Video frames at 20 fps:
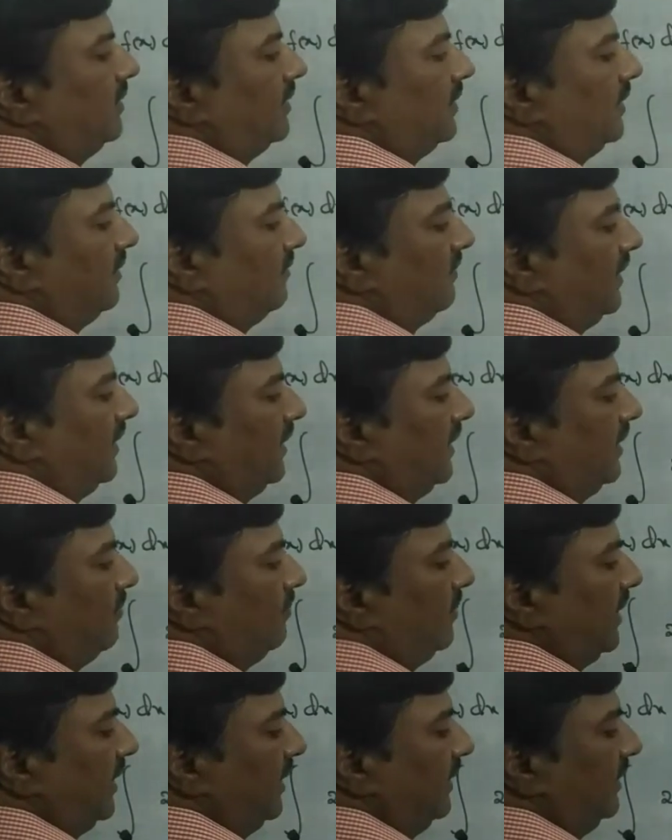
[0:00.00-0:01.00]
divided
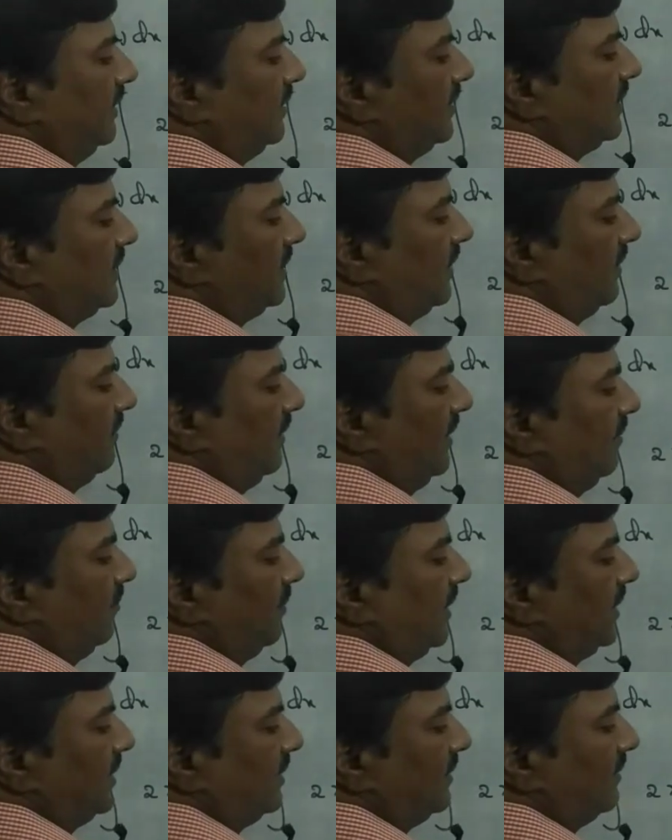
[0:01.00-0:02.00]
by 7
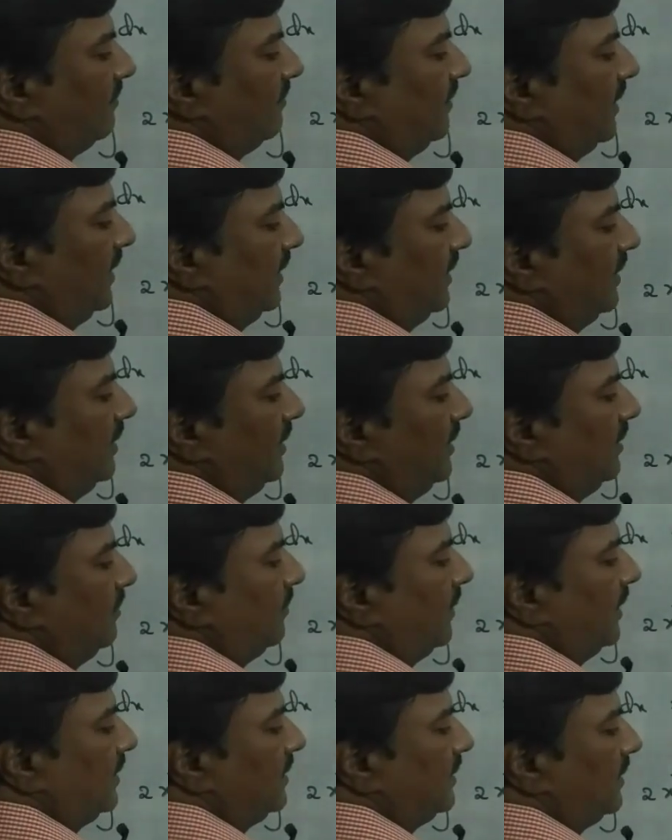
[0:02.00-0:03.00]
plus 1
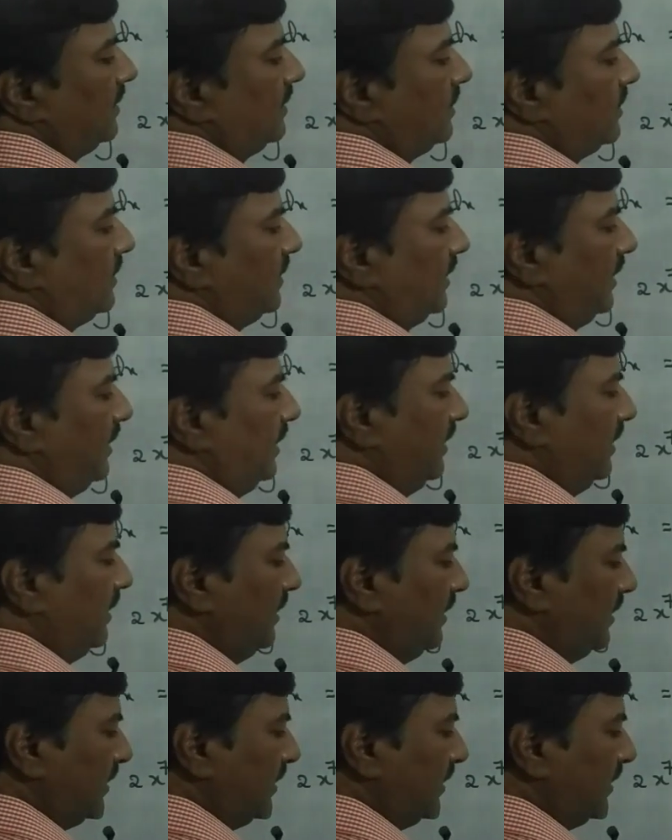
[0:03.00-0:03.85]
plus c.